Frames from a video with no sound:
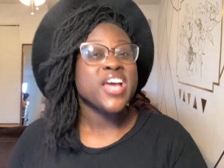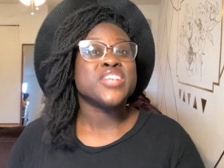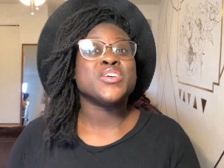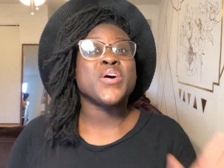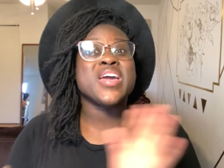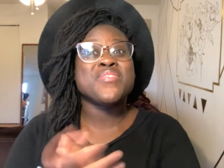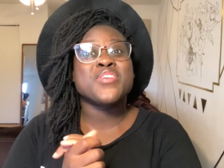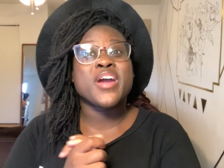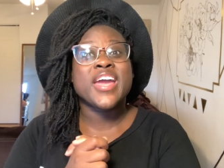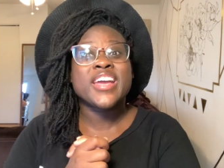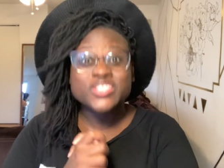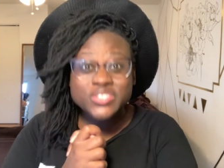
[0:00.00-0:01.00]
So if you
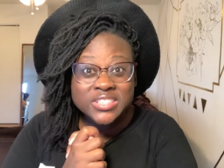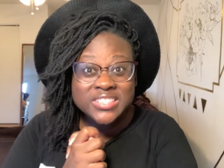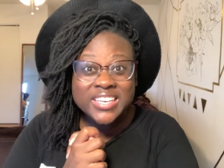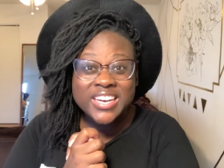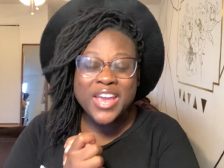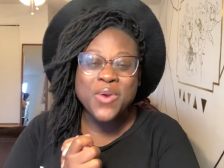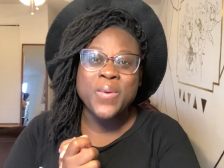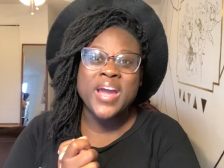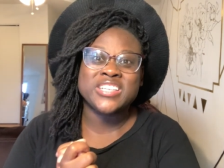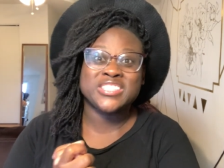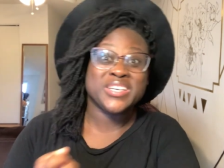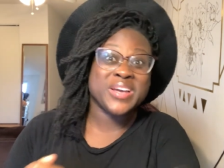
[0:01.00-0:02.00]
are interested in
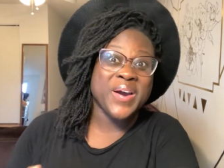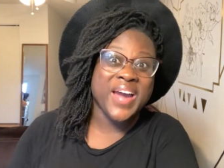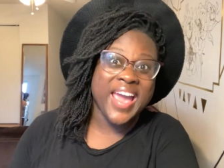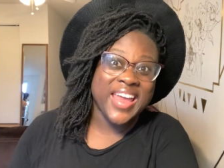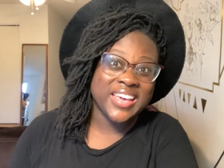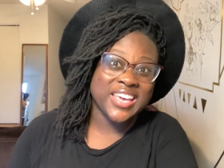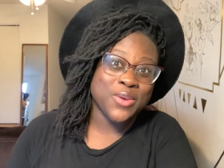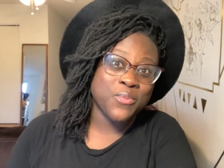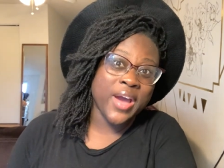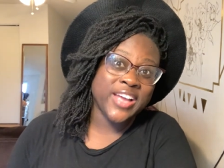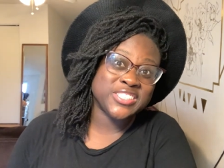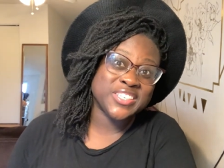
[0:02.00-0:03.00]
watching, go ahead and keep
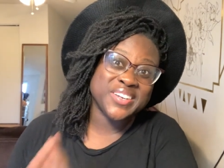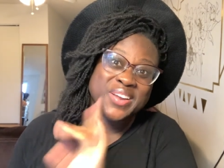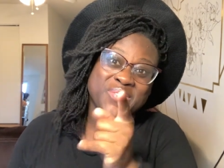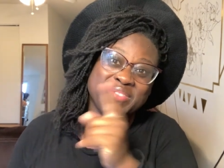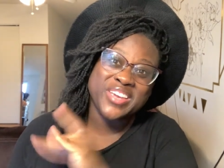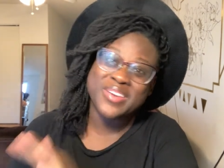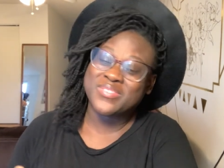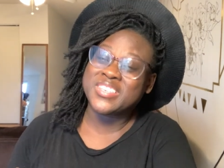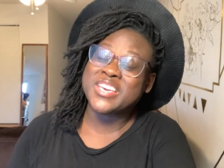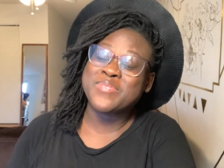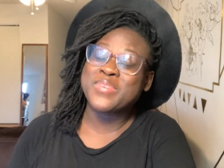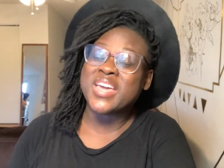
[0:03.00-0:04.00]
watching. Don't forget to
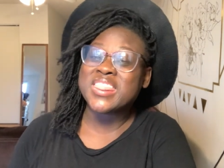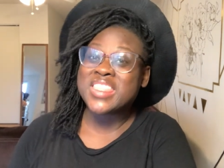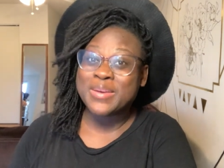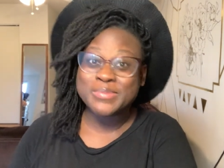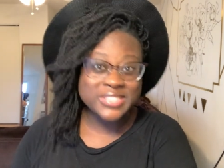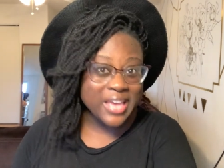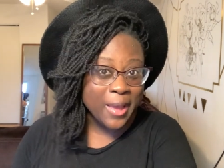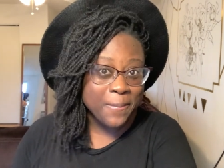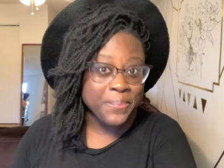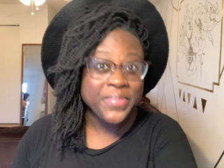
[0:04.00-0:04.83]
give me a thumbs up.